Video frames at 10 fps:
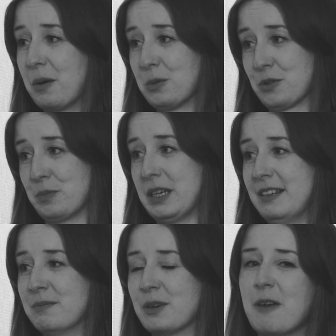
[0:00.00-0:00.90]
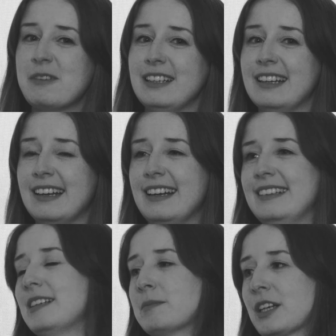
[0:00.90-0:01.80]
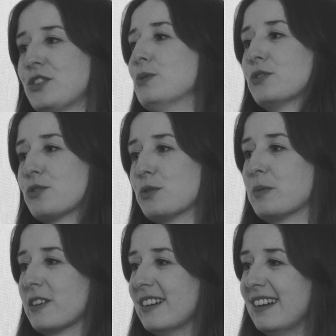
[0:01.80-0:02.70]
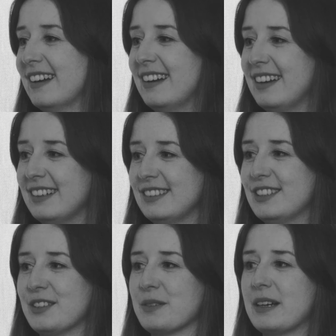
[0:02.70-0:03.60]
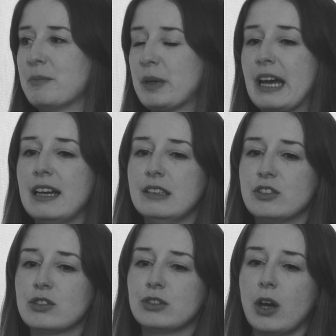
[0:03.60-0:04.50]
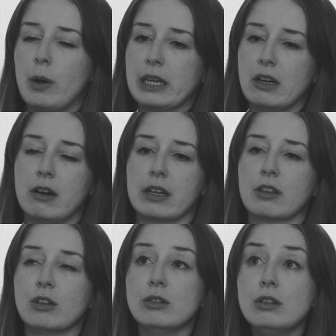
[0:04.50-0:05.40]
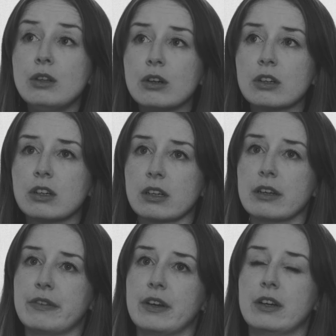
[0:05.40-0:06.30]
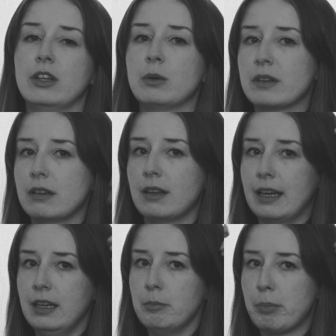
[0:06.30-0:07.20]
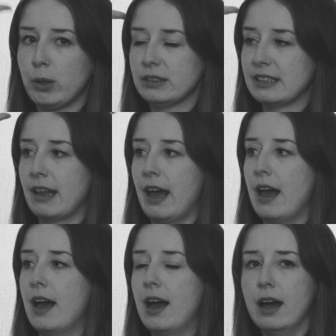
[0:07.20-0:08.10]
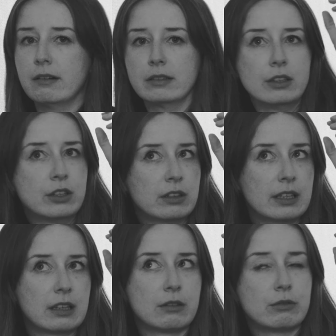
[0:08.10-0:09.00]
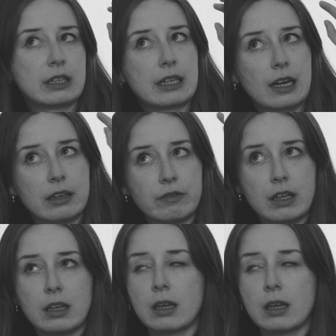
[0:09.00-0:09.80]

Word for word: that would have been, but I mean, seems like she was a trooper. Oh yeah. To do it. But yeah, it's so iconic. The look of her, you know, the lightning bolts in the hair and you know, like the really kind yeah, of like... so